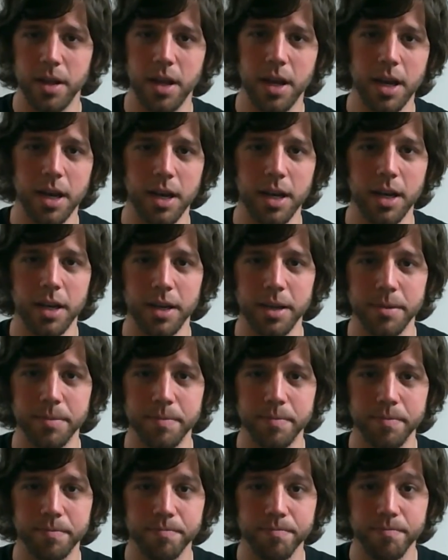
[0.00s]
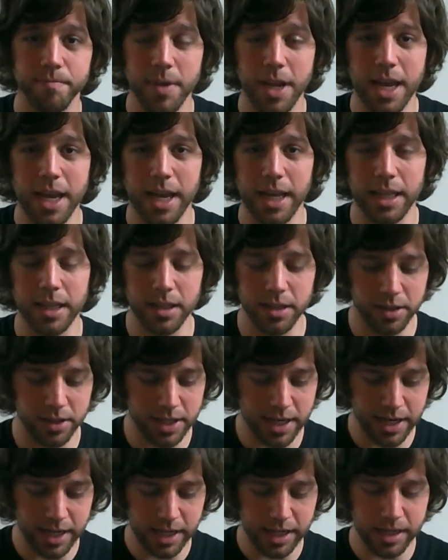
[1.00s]
and
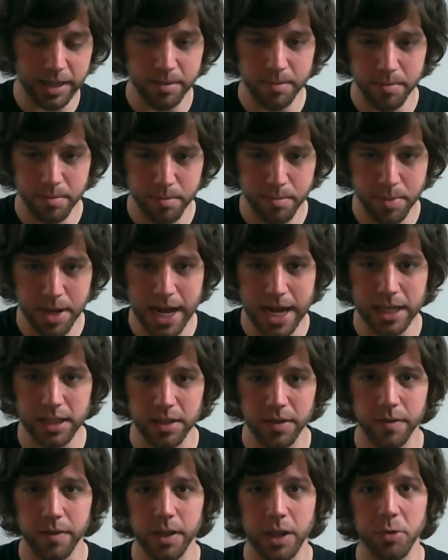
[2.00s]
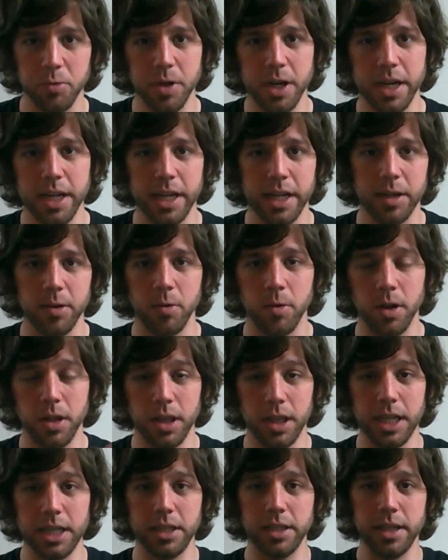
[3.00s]
sitting passively reading or
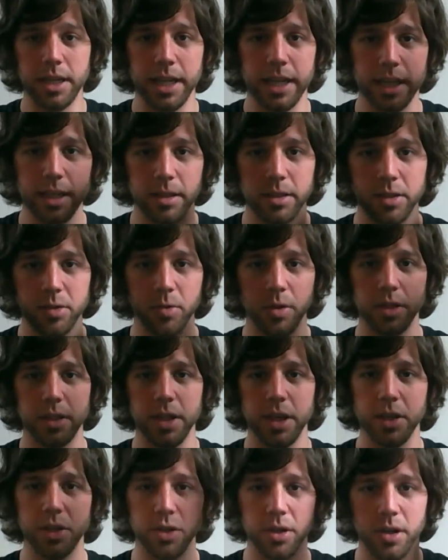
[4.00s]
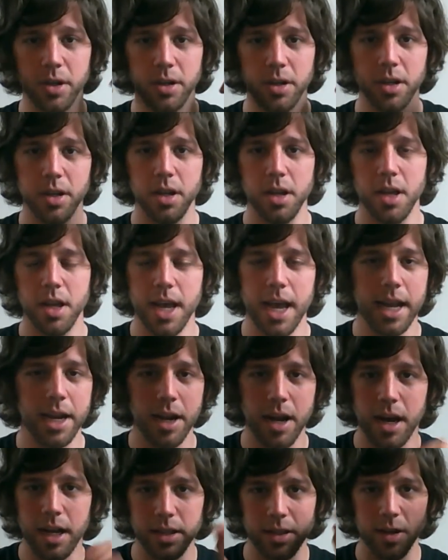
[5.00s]
listening to a teacher and
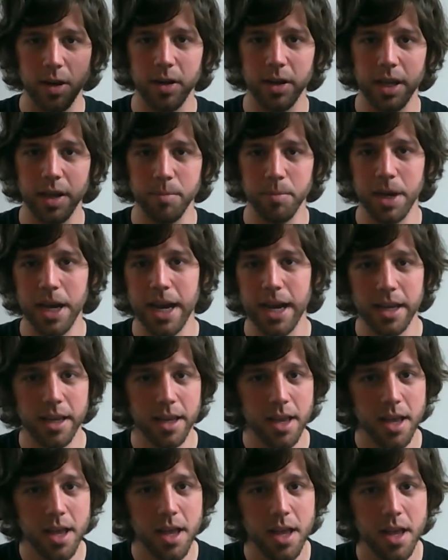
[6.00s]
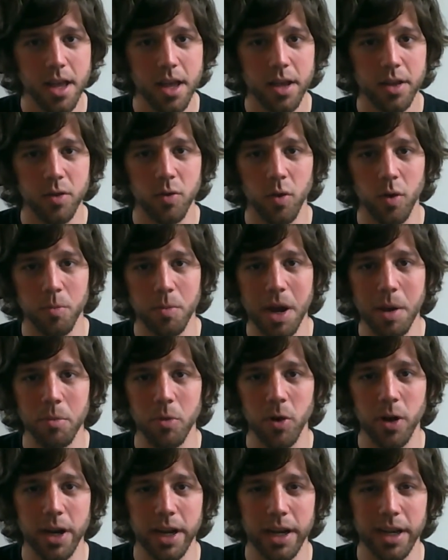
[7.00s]
not talking back, your
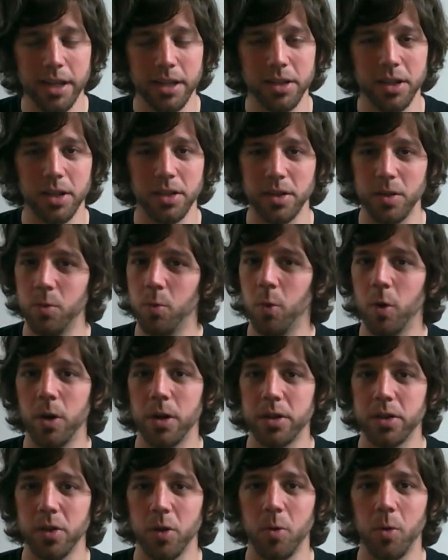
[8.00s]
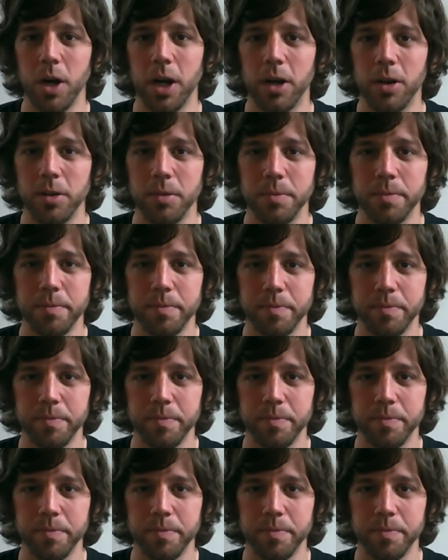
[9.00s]
memory doesn't work so well.